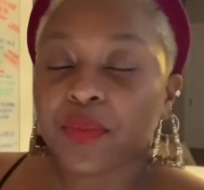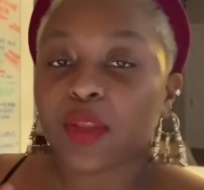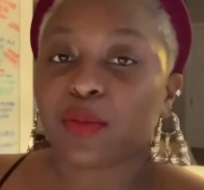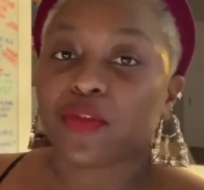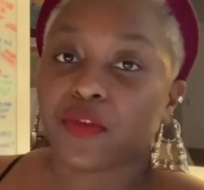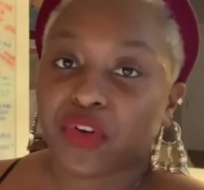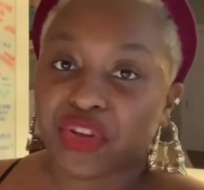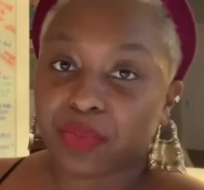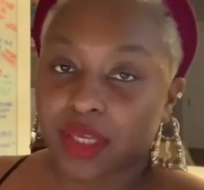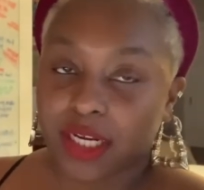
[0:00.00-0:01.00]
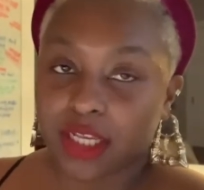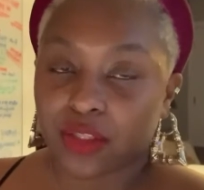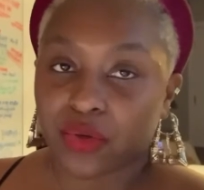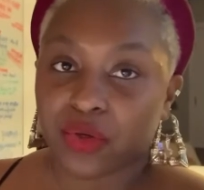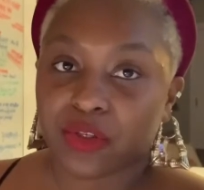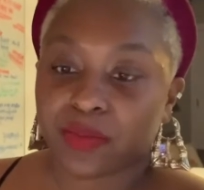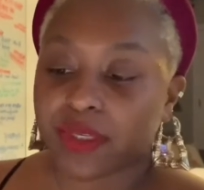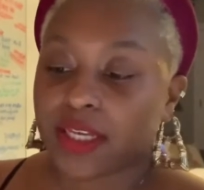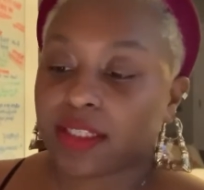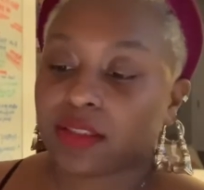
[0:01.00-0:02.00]
before you put it in the oil,
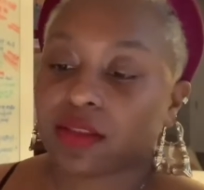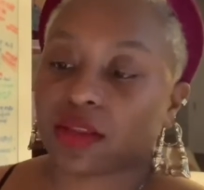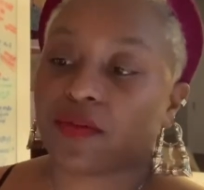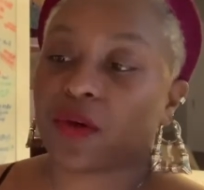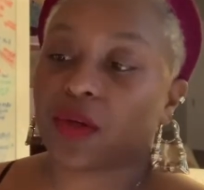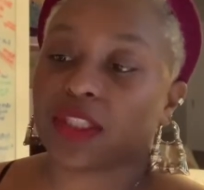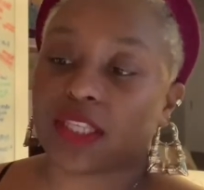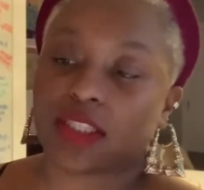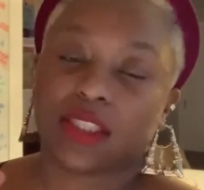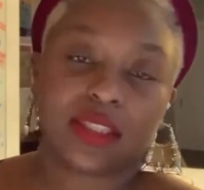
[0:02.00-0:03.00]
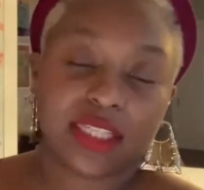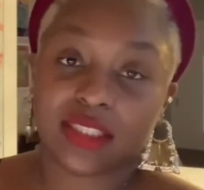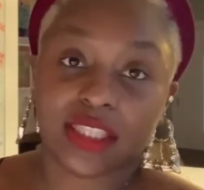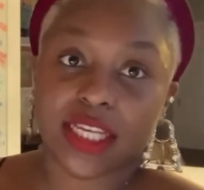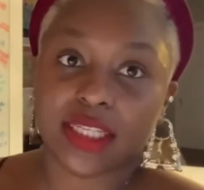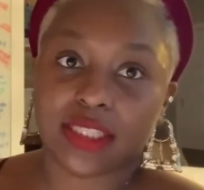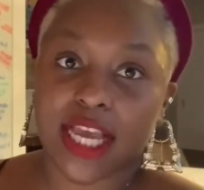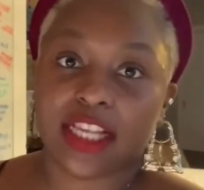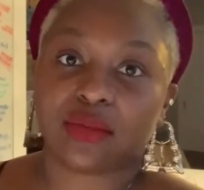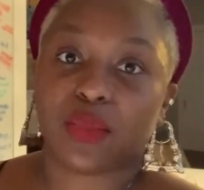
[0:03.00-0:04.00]
because of course it's cheese, it
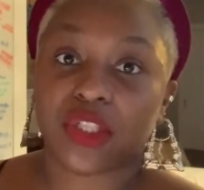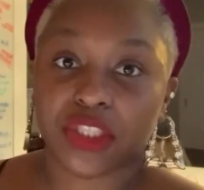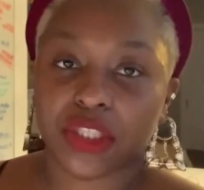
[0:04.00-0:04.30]
has moisture.